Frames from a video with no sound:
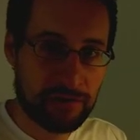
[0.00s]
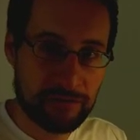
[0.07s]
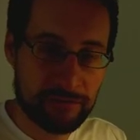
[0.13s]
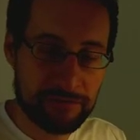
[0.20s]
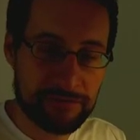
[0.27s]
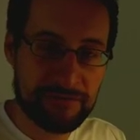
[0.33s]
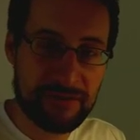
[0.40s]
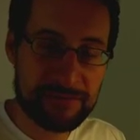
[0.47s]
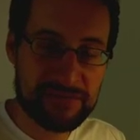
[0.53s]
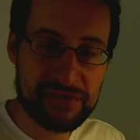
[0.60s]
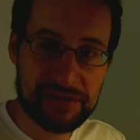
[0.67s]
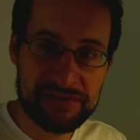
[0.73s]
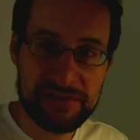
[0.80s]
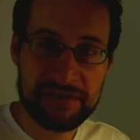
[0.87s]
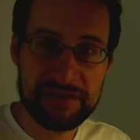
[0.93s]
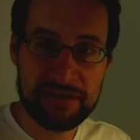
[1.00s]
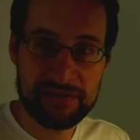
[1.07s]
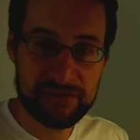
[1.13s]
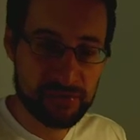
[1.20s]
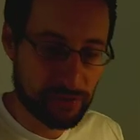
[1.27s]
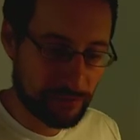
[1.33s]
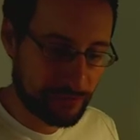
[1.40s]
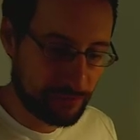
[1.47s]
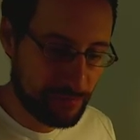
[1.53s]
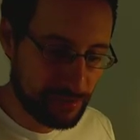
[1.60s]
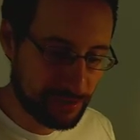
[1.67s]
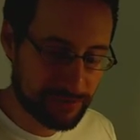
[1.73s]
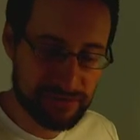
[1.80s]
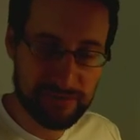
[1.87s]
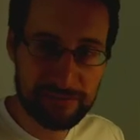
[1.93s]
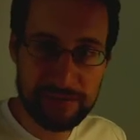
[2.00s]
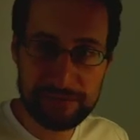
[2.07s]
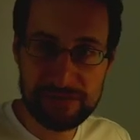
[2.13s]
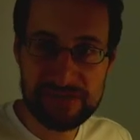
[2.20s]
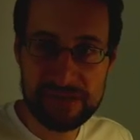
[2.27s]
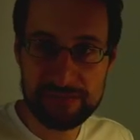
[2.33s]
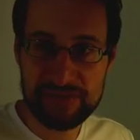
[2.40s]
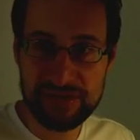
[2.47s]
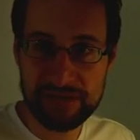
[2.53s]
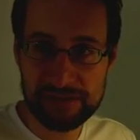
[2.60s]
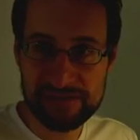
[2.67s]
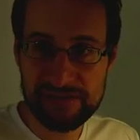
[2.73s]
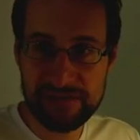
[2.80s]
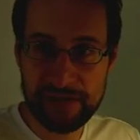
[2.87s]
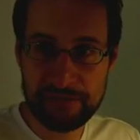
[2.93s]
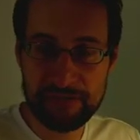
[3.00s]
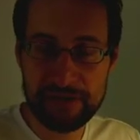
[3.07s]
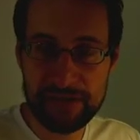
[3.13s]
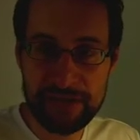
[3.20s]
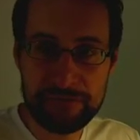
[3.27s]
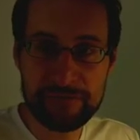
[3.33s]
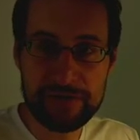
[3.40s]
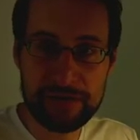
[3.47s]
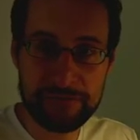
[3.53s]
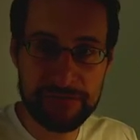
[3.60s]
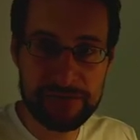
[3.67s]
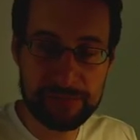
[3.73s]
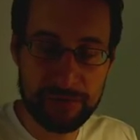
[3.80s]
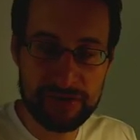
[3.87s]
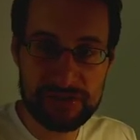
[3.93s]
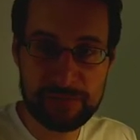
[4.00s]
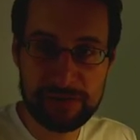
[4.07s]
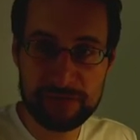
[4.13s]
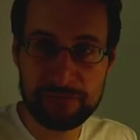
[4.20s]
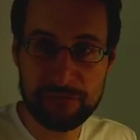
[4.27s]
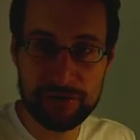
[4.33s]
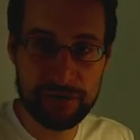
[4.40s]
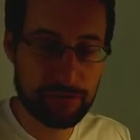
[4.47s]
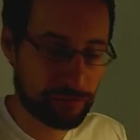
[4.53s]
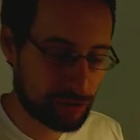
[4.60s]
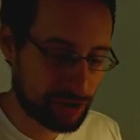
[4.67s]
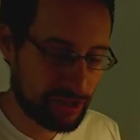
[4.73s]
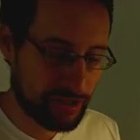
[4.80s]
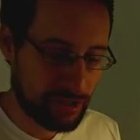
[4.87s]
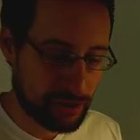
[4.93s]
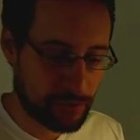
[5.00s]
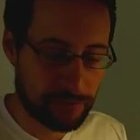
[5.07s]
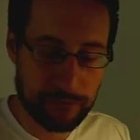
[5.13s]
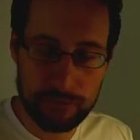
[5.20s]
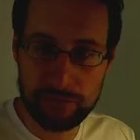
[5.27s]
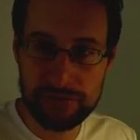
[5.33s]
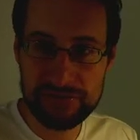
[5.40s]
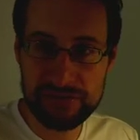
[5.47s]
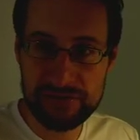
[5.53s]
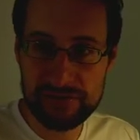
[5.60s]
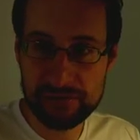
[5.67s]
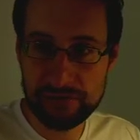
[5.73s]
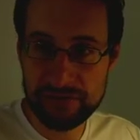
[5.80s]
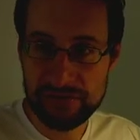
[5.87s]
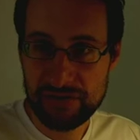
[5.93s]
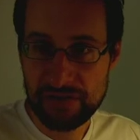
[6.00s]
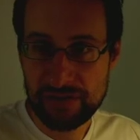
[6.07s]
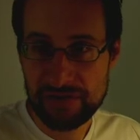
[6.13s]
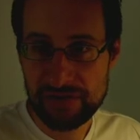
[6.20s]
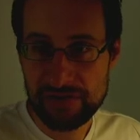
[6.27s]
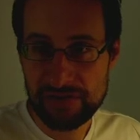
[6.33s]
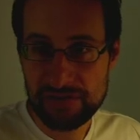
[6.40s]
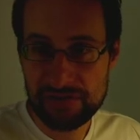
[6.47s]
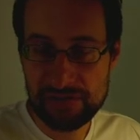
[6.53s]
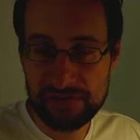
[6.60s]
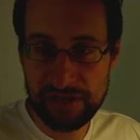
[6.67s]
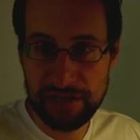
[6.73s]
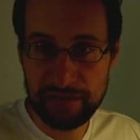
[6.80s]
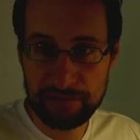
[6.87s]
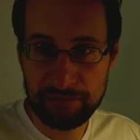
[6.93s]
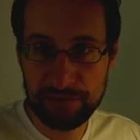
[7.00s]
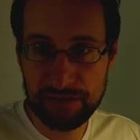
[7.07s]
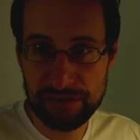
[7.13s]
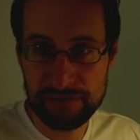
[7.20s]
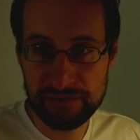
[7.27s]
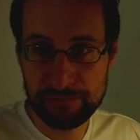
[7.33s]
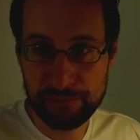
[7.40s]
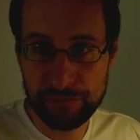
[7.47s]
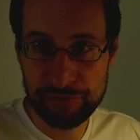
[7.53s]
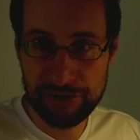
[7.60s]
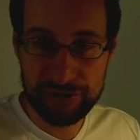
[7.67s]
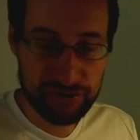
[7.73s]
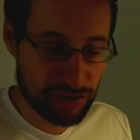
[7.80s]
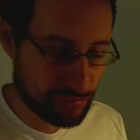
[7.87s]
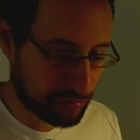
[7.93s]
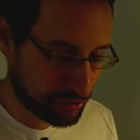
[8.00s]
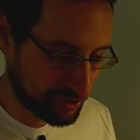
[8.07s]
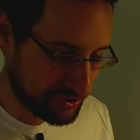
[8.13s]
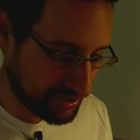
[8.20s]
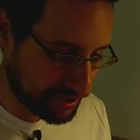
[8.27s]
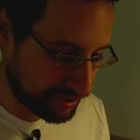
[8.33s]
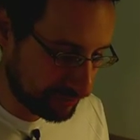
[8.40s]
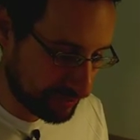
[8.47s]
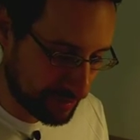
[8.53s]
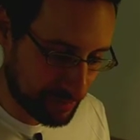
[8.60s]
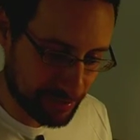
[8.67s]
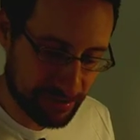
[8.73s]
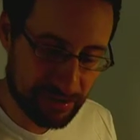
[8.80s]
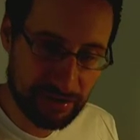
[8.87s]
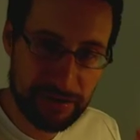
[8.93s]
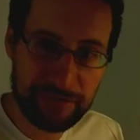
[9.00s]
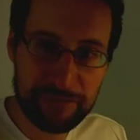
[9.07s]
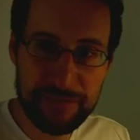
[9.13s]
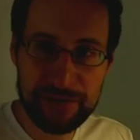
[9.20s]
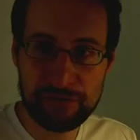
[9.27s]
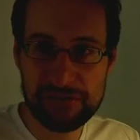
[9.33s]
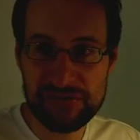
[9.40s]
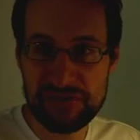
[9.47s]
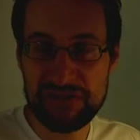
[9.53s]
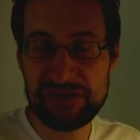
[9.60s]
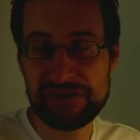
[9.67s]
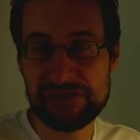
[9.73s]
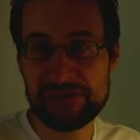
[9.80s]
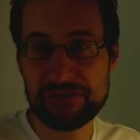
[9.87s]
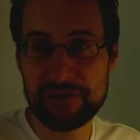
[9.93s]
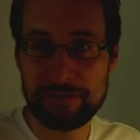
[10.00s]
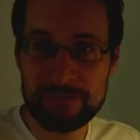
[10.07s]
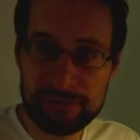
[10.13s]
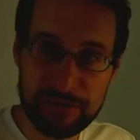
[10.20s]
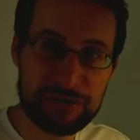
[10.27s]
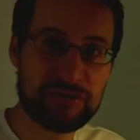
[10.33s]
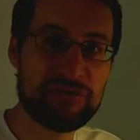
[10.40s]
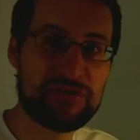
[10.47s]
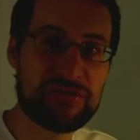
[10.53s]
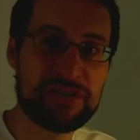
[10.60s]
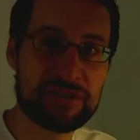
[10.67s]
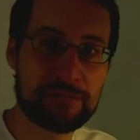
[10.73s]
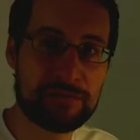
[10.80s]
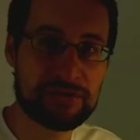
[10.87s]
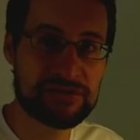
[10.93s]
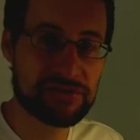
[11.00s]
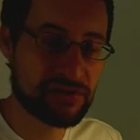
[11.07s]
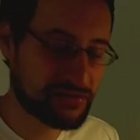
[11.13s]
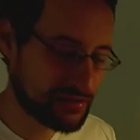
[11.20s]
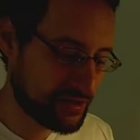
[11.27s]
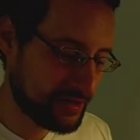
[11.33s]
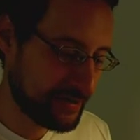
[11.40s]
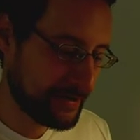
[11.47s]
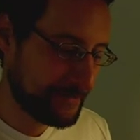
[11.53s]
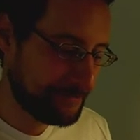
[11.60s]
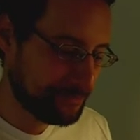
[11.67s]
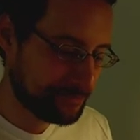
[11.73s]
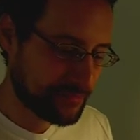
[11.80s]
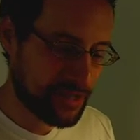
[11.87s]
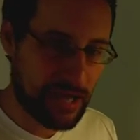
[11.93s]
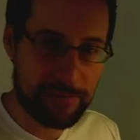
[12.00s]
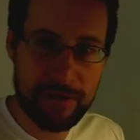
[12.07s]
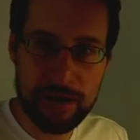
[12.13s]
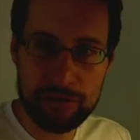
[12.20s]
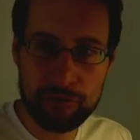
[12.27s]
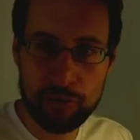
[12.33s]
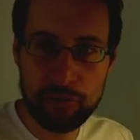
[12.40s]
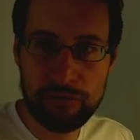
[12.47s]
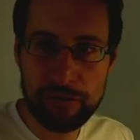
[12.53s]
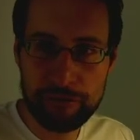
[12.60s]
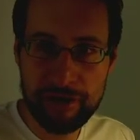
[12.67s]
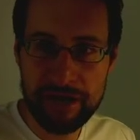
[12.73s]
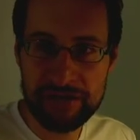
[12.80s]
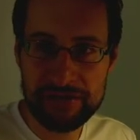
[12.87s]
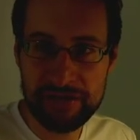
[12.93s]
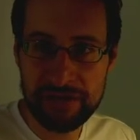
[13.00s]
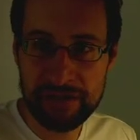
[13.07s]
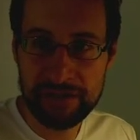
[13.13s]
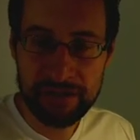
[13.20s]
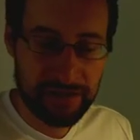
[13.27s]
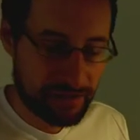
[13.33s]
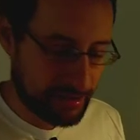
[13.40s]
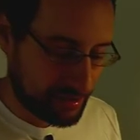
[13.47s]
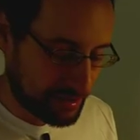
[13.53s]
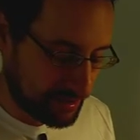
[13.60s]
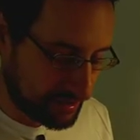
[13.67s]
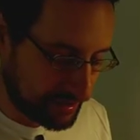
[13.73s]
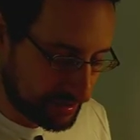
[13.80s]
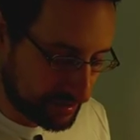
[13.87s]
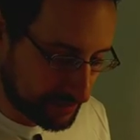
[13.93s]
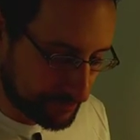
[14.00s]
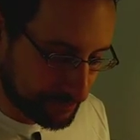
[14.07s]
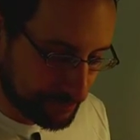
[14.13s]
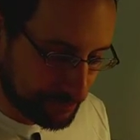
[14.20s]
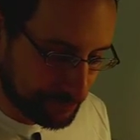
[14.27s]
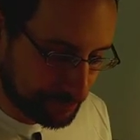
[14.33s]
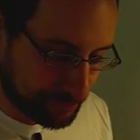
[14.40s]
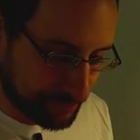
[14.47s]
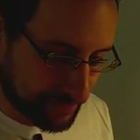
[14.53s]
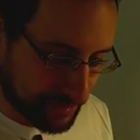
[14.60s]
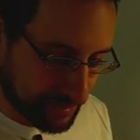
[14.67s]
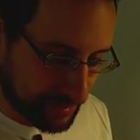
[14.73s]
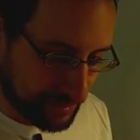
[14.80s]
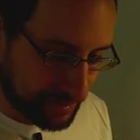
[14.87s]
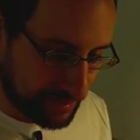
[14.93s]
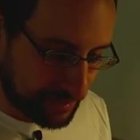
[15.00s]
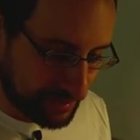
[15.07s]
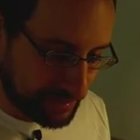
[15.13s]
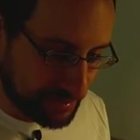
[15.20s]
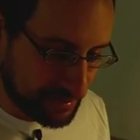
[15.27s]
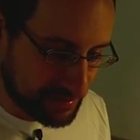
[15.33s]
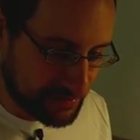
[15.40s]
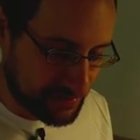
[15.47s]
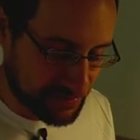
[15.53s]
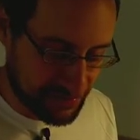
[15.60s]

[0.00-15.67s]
website that can serve millions of people, something else, and having, even if it's possible in 1 hour, of course it's not scalable in production quality anyway. But leave me all the details in the comments. What do you think about this? Am I overreacting? What is